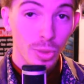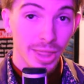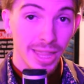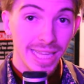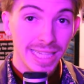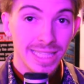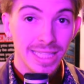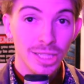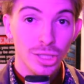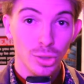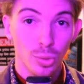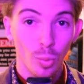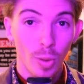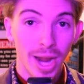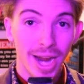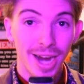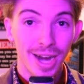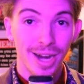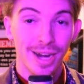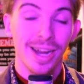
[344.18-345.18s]
this is
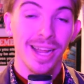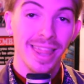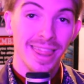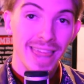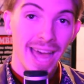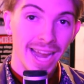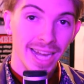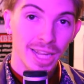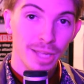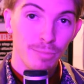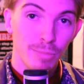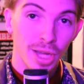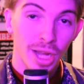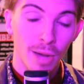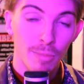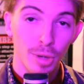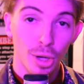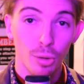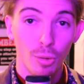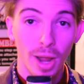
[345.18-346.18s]
where that can
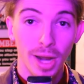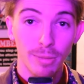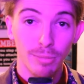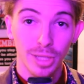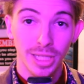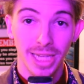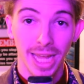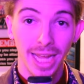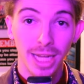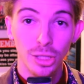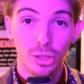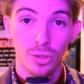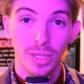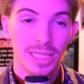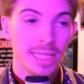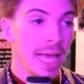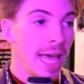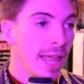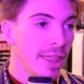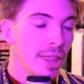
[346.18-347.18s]
become incredibly
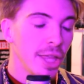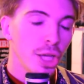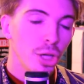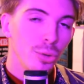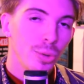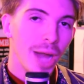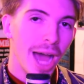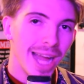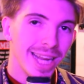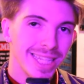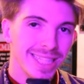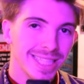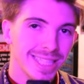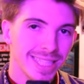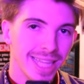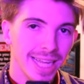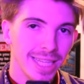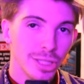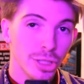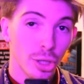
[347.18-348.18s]
dangerous. The United
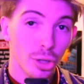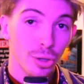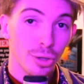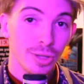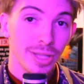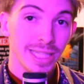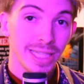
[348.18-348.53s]
States learned